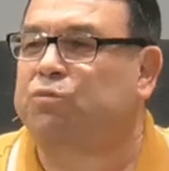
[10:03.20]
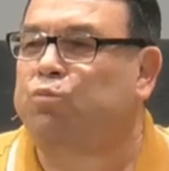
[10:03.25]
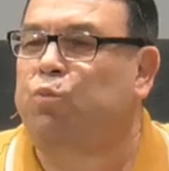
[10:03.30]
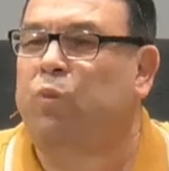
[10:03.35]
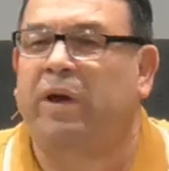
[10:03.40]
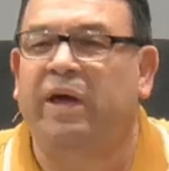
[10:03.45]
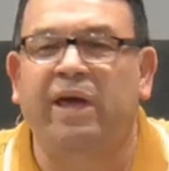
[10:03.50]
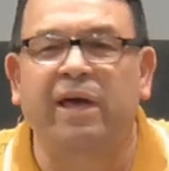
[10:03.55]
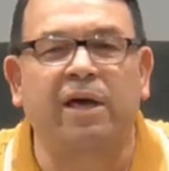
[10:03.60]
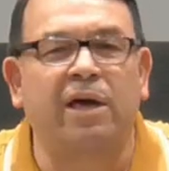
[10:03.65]

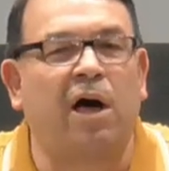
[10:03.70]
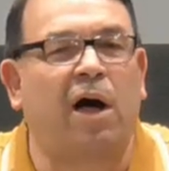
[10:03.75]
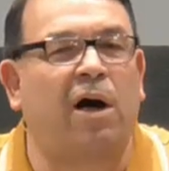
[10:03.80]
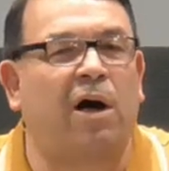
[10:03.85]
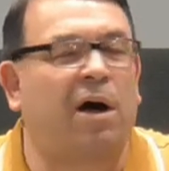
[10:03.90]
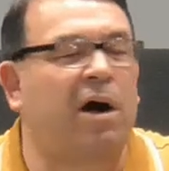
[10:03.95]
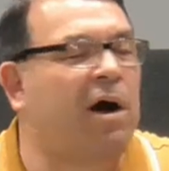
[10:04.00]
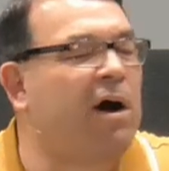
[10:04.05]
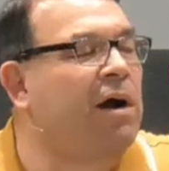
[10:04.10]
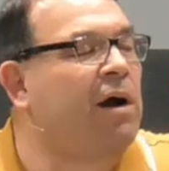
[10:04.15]
We
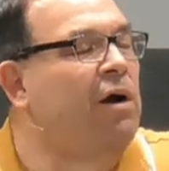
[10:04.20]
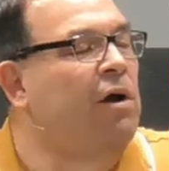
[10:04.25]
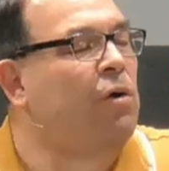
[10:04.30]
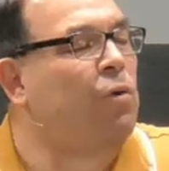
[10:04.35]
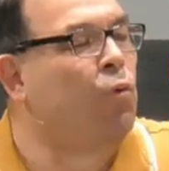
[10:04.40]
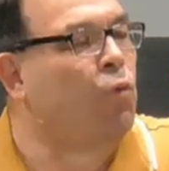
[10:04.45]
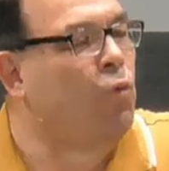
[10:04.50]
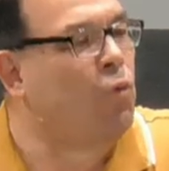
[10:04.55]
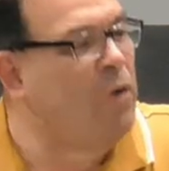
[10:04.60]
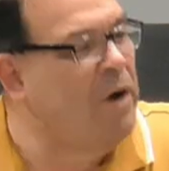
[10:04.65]
are
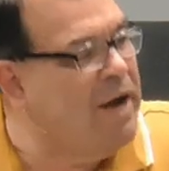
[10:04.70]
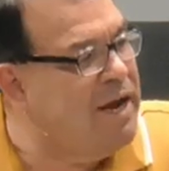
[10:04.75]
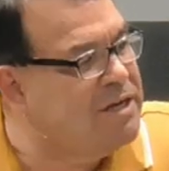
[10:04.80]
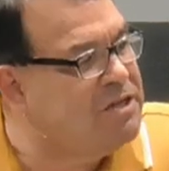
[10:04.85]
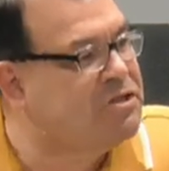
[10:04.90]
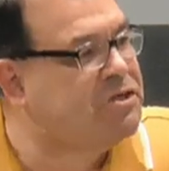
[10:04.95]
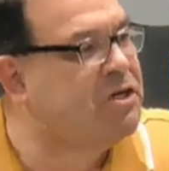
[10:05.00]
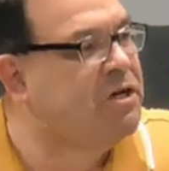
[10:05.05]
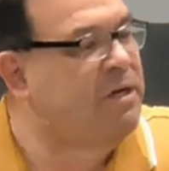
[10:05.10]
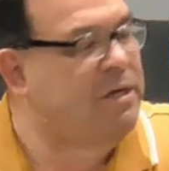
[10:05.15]

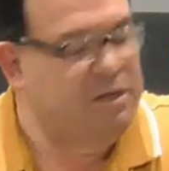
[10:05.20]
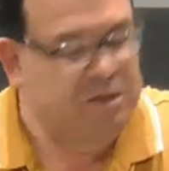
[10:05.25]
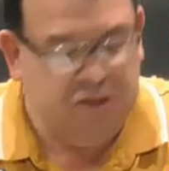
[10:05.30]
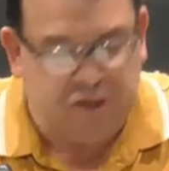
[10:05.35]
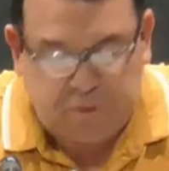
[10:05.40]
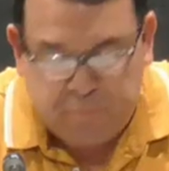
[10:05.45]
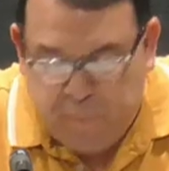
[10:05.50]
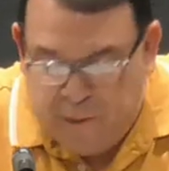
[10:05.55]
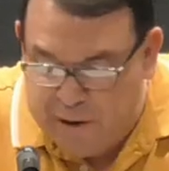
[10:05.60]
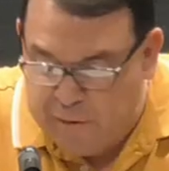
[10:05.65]
rich
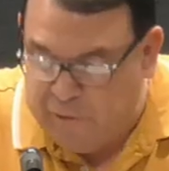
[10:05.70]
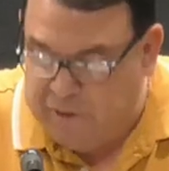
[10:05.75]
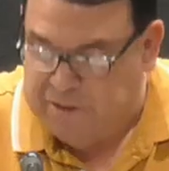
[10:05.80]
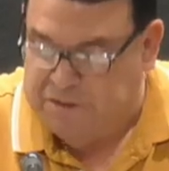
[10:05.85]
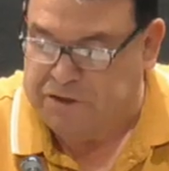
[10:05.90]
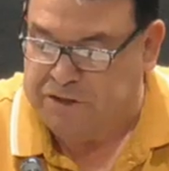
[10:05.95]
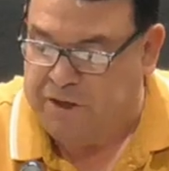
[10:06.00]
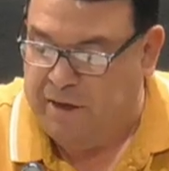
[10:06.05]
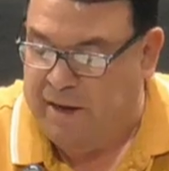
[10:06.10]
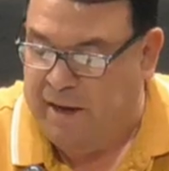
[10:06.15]

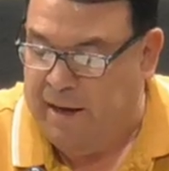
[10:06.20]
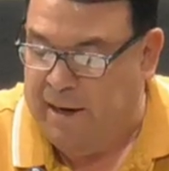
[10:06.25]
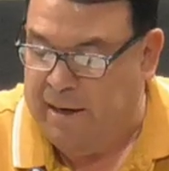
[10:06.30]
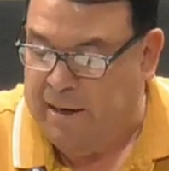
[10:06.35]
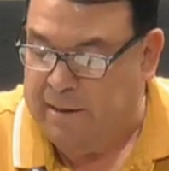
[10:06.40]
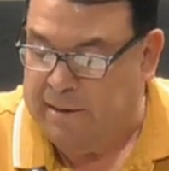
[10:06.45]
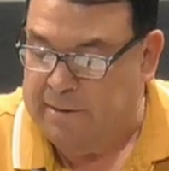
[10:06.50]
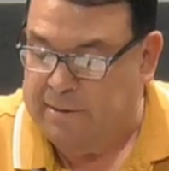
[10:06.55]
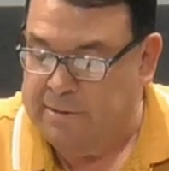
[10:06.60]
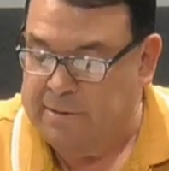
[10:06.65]
spiritually.
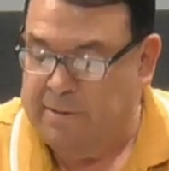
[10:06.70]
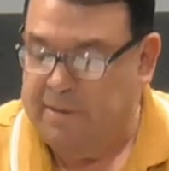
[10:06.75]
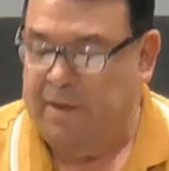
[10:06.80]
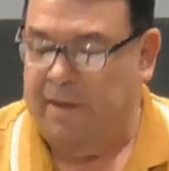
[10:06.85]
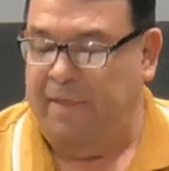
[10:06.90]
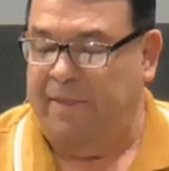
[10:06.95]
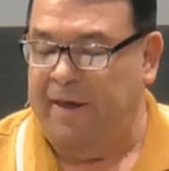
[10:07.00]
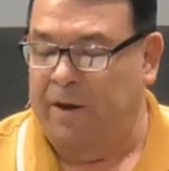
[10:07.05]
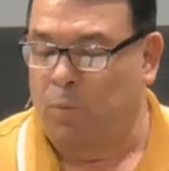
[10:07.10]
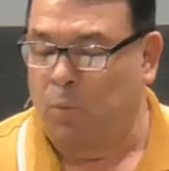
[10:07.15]

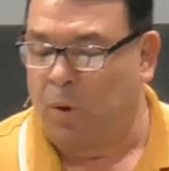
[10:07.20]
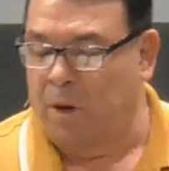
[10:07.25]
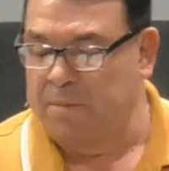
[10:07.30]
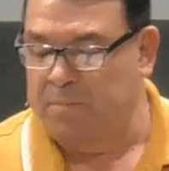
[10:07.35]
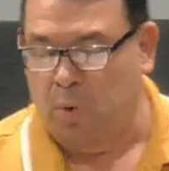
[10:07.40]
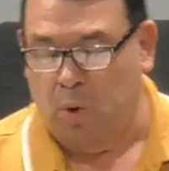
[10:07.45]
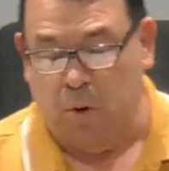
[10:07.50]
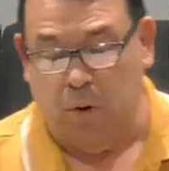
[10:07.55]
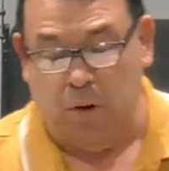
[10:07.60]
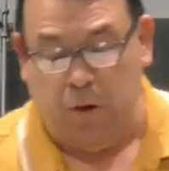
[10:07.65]
And then one
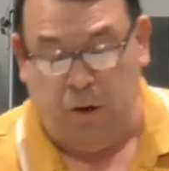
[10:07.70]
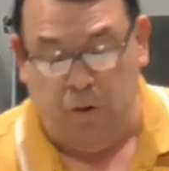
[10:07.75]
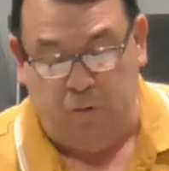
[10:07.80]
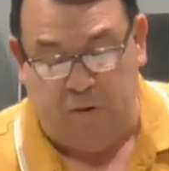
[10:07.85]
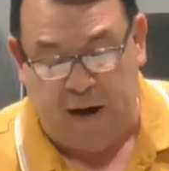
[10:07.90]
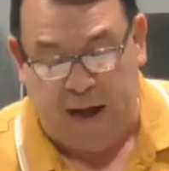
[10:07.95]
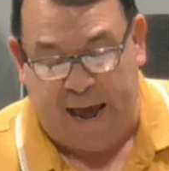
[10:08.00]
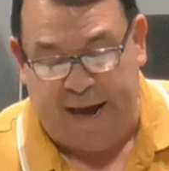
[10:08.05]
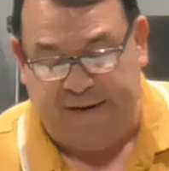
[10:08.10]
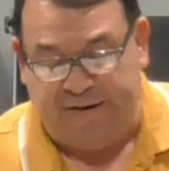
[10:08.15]
more, Luke
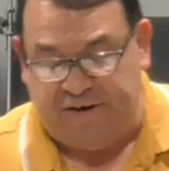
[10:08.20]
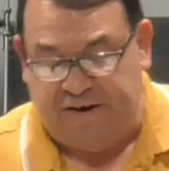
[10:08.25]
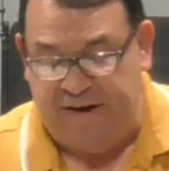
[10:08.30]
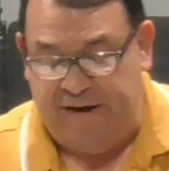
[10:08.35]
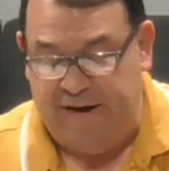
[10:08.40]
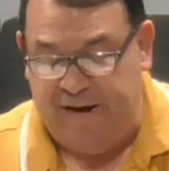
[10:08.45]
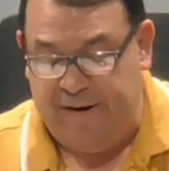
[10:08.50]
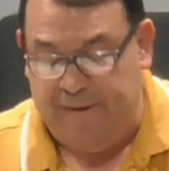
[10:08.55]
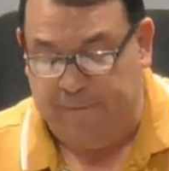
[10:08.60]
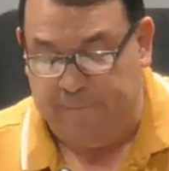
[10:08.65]

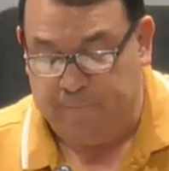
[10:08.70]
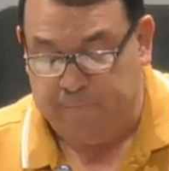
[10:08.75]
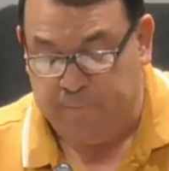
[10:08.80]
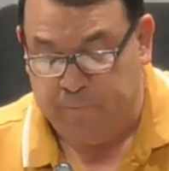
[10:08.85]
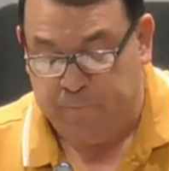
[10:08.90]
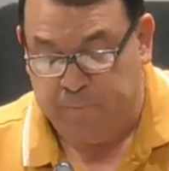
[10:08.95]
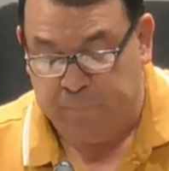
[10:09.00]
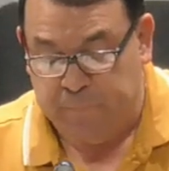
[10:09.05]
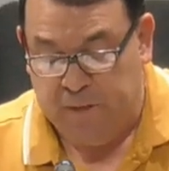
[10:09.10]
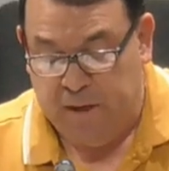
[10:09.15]
nineteen,
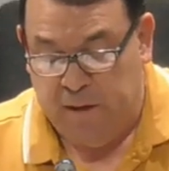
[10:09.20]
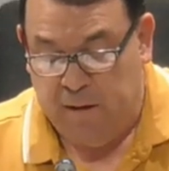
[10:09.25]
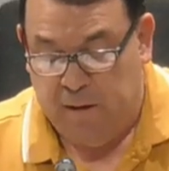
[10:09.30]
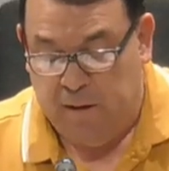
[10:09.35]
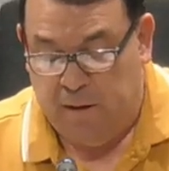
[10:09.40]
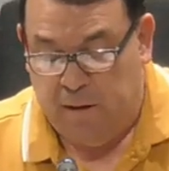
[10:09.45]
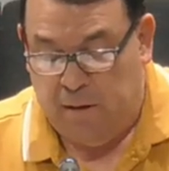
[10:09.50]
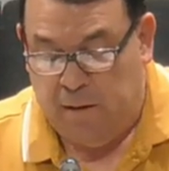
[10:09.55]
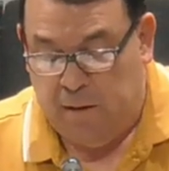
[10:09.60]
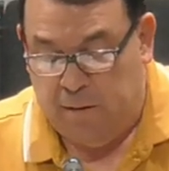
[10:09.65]

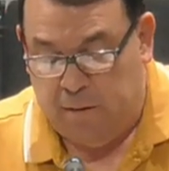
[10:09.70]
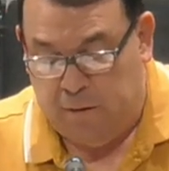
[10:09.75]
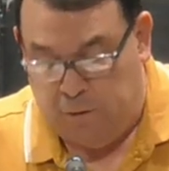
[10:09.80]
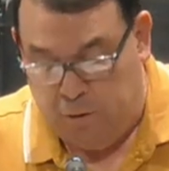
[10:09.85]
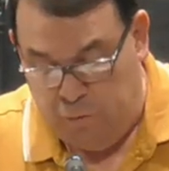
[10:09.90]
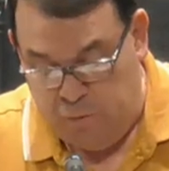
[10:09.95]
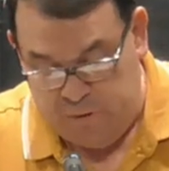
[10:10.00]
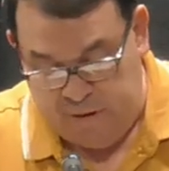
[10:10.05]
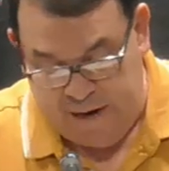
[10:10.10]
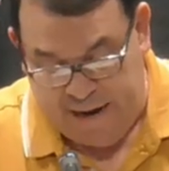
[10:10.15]

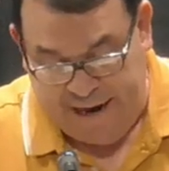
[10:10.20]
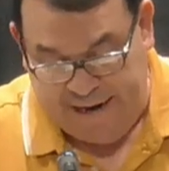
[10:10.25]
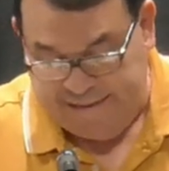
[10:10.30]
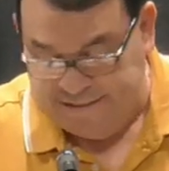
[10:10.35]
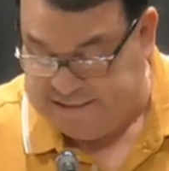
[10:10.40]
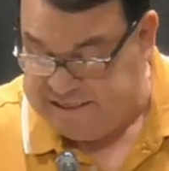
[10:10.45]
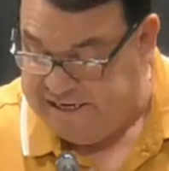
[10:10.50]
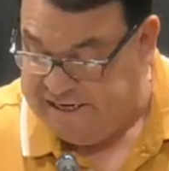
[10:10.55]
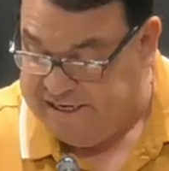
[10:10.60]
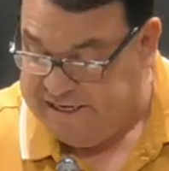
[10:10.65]
Luke
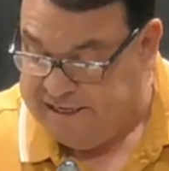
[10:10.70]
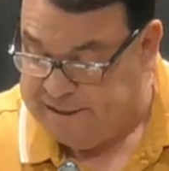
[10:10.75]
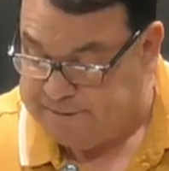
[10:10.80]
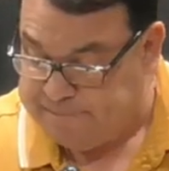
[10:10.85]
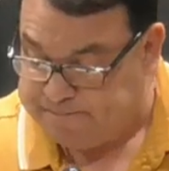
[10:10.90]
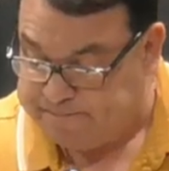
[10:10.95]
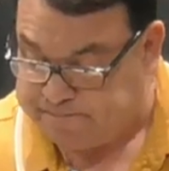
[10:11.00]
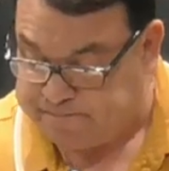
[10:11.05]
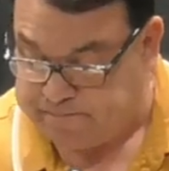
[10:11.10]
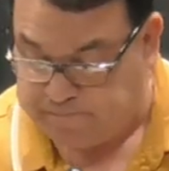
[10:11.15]
nineteen,
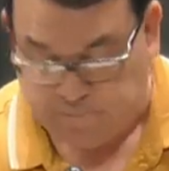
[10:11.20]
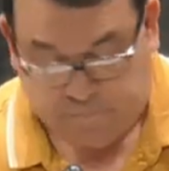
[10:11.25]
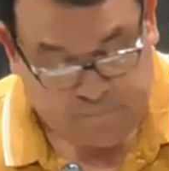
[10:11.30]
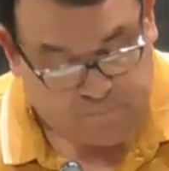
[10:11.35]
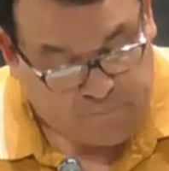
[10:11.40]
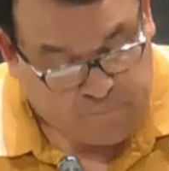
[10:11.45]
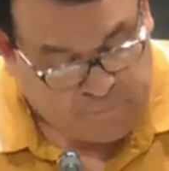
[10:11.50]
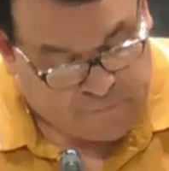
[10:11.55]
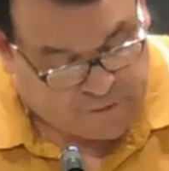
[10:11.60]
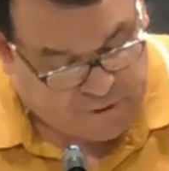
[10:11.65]

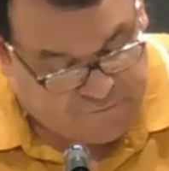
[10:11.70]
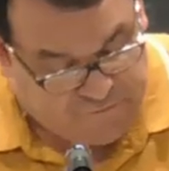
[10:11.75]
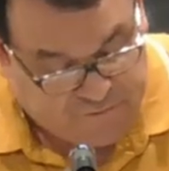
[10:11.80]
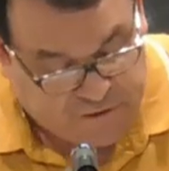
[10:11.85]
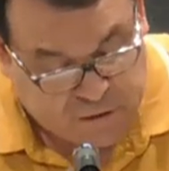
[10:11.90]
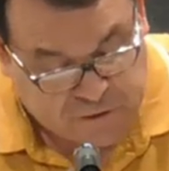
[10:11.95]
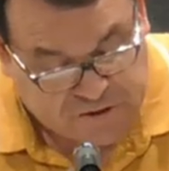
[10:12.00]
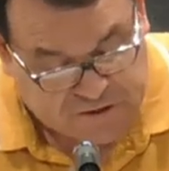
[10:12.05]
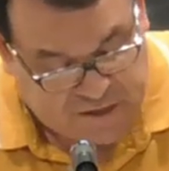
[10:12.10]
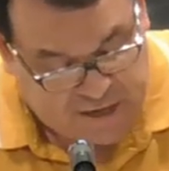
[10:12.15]

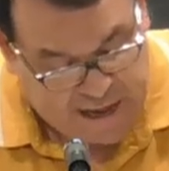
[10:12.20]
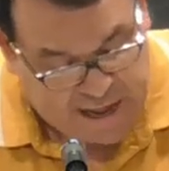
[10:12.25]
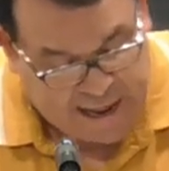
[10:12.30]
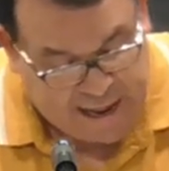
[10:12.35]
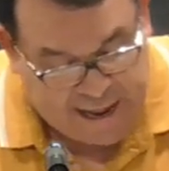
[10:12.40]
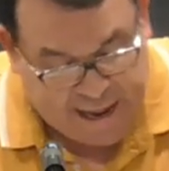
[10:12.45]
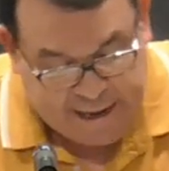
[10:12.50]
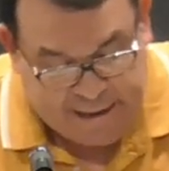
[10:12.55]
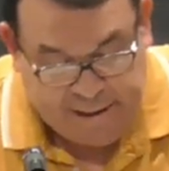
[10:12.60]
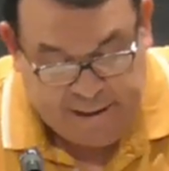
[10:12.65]
verse
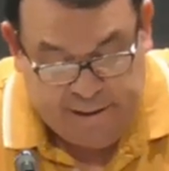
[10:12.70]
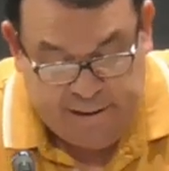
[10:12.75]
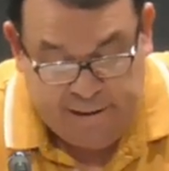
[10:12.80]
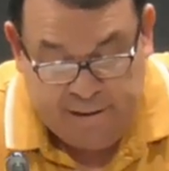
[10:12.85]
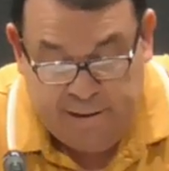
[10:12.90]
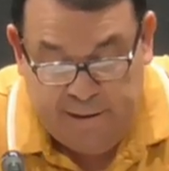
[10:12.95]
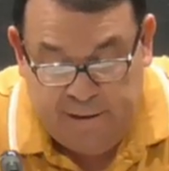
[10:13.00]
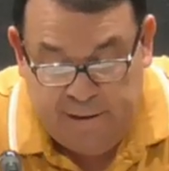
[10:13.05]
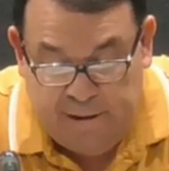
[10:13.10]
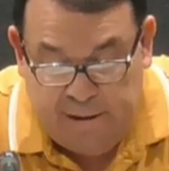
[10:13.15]
nine.
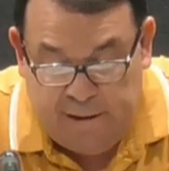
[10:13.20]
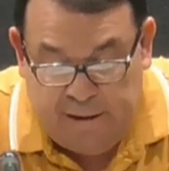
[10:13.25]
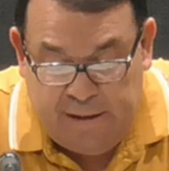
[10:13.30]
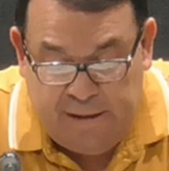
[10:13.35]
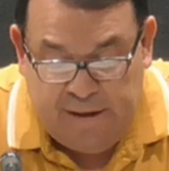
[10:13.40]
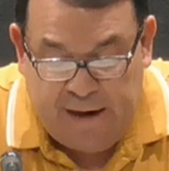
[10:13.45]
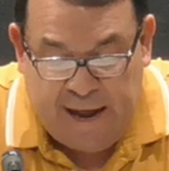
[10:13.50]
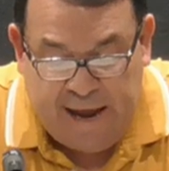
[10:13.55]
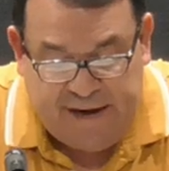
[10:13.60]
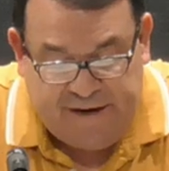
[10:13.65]

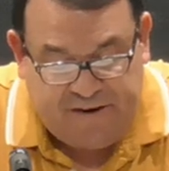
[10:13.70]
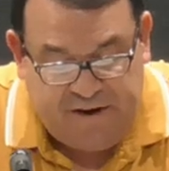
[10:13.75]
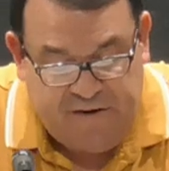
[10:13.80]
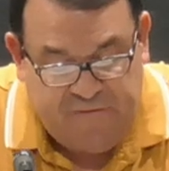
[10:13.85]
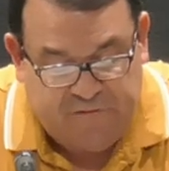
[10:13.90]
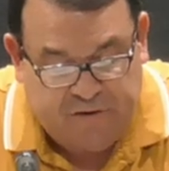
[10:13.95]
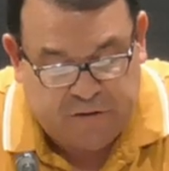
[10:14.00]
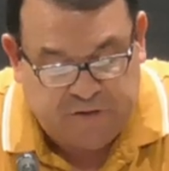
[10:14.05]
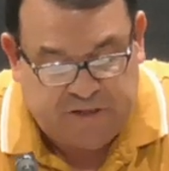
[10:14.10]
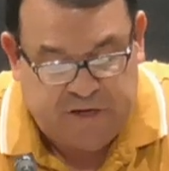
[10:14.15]
nineteen,
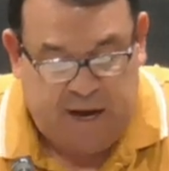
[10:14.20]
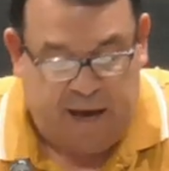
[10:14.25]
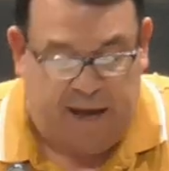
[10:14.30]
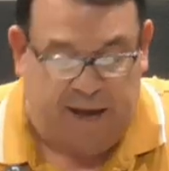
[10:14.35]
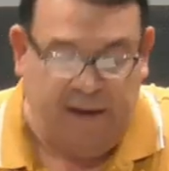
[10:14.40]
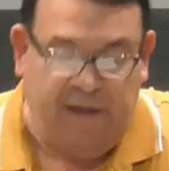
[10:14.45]
verse nine.